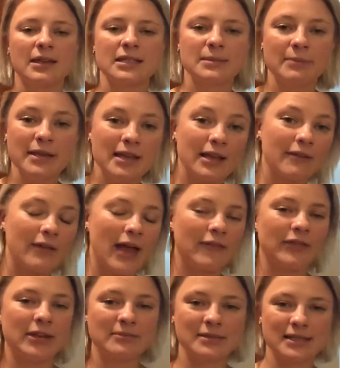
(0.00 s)
Speaking of
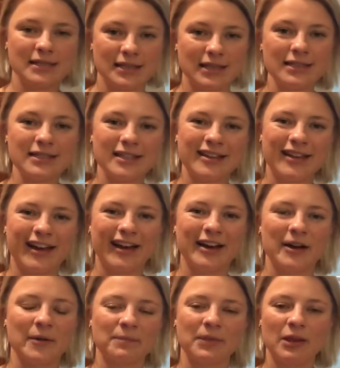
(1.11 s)
having him sit,
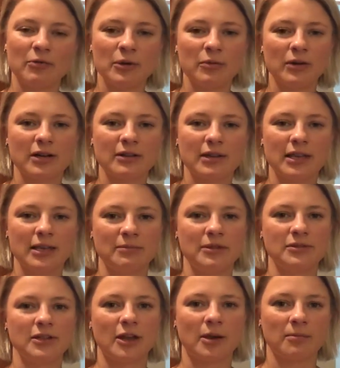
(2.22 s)
um, we want to keep
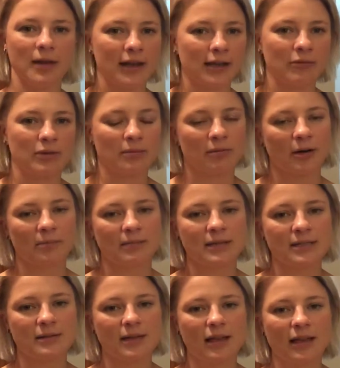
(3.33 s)
using our petting with a
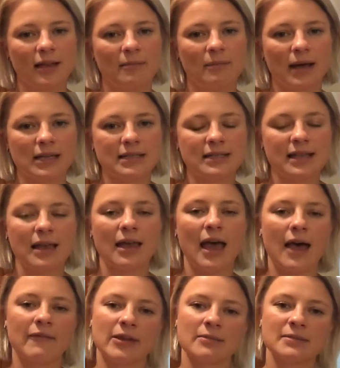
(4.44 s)
purpose mindset,
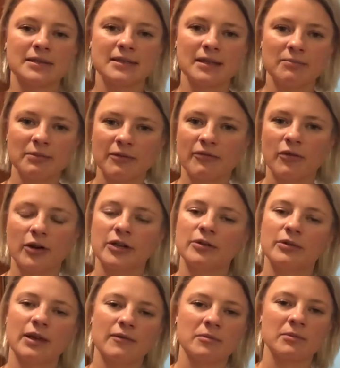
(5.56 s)
having him sit before
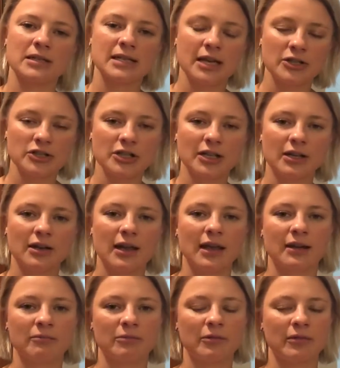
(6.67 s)
you give him attention
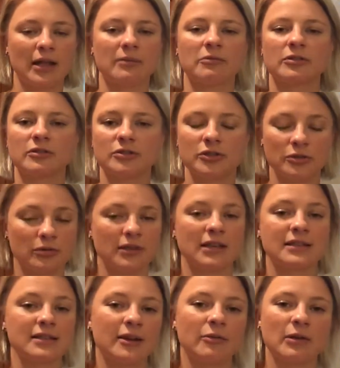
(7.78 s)
and let him do
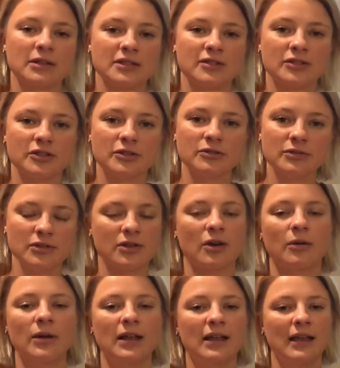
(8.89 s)
things that he wants to do.
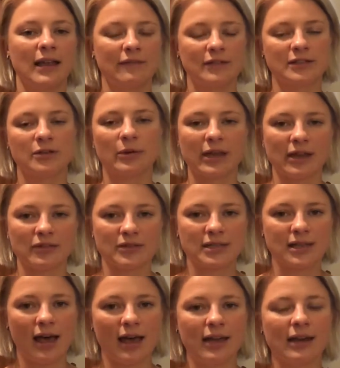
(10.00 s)
So if he's going
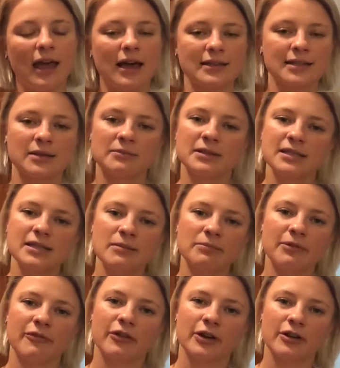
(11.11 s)
outside, ask him to sit
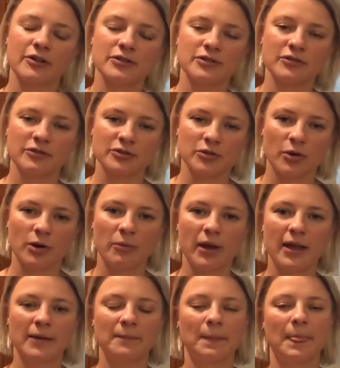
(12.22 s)
before he goes through the
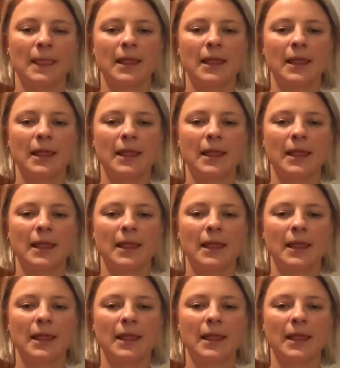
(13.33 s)
doorway.